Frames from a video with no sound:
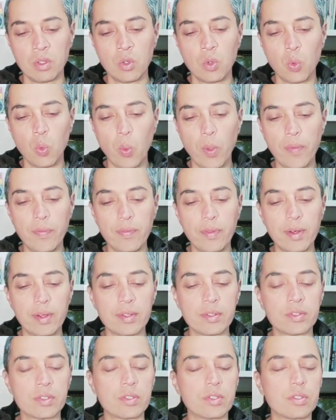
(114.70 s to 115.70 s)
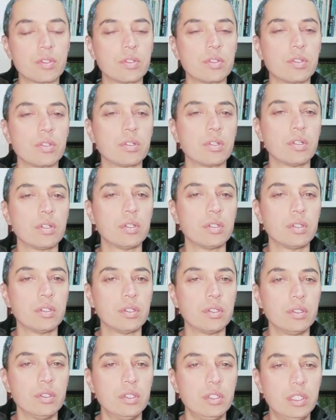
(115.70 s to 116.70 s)
when there is
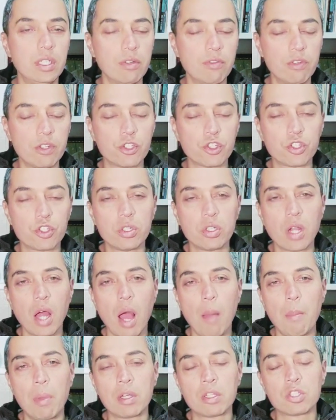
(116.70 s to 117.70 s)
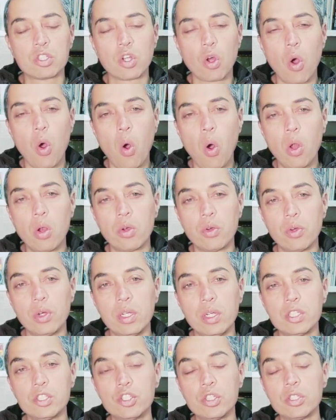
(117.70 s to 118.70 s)
division amongst all
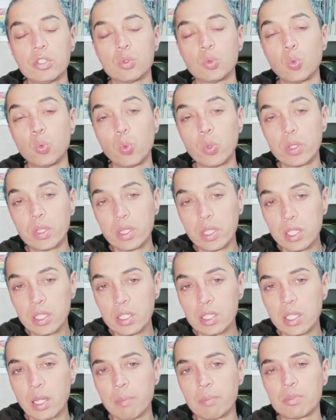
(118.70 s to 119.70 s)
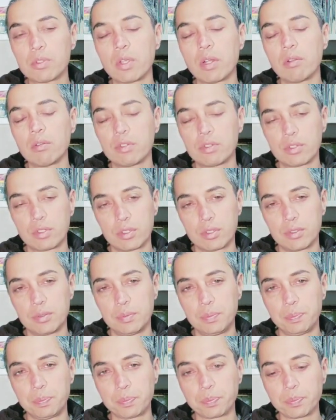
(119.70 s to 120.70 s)
religions within themselves,
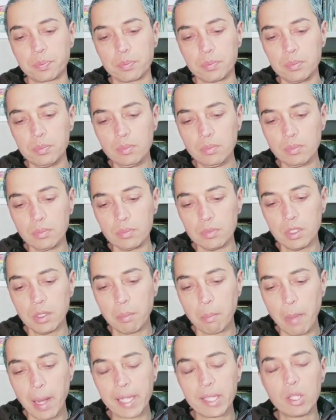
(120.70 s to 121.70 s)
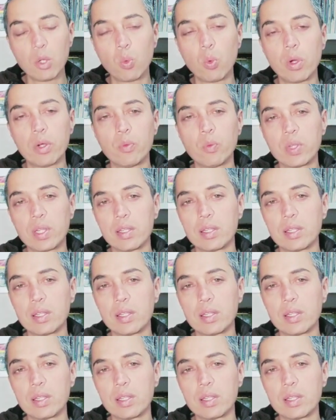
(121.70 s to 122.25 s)
mind the word within